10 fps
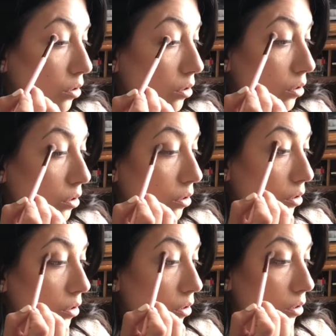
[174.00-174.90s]
with this taupe
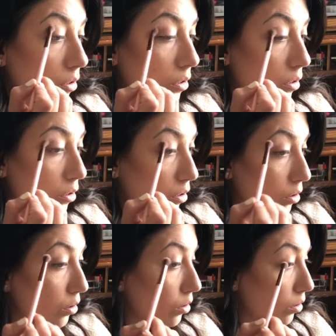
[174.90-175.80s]
shade.
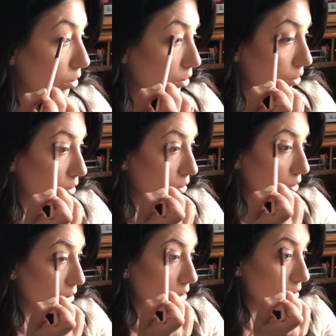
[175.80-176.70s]
We're going to take a
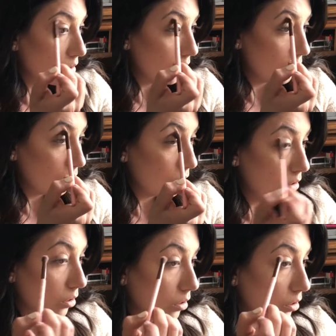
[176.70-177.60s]
blending brush
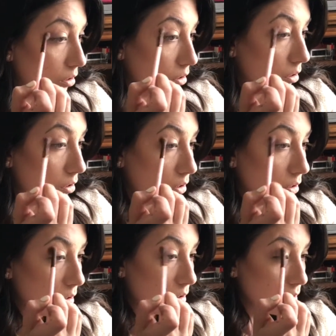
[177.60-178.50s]
and just kind of
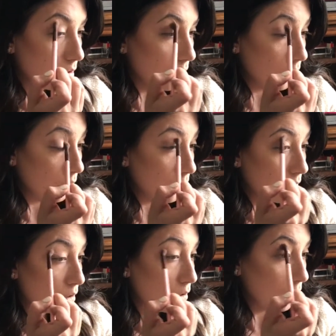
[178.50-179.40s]
blend that
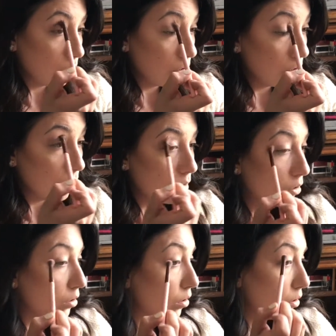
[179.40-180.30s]
all over the lid
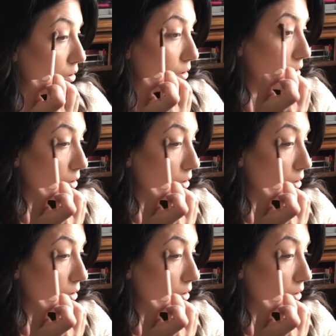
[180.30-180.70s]
and within our